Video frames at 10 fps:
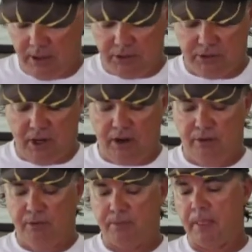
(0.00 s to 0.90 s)

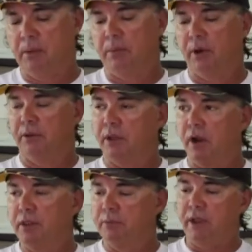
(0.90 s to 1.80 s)
So, but the
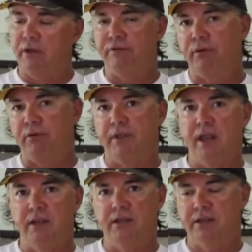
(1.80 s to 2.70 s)
only downfall of
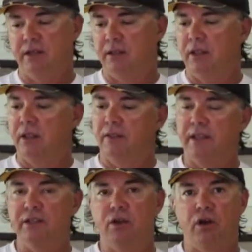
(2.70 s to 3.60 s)
that is
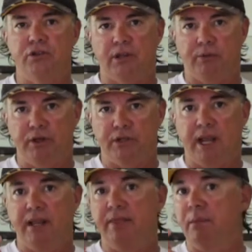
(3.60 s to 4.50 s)
these guys
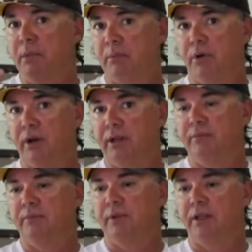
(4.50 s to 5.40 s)
retain the memory
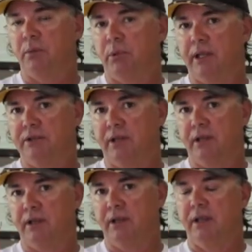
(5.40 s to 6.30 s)
in the
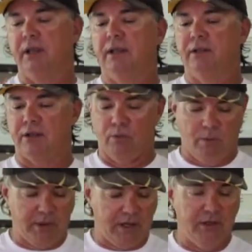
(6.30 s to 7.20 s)
plastic. So
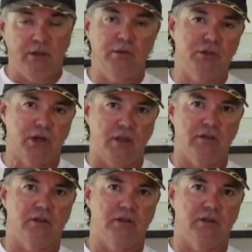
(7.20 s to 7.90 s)
what we're going to do is show you this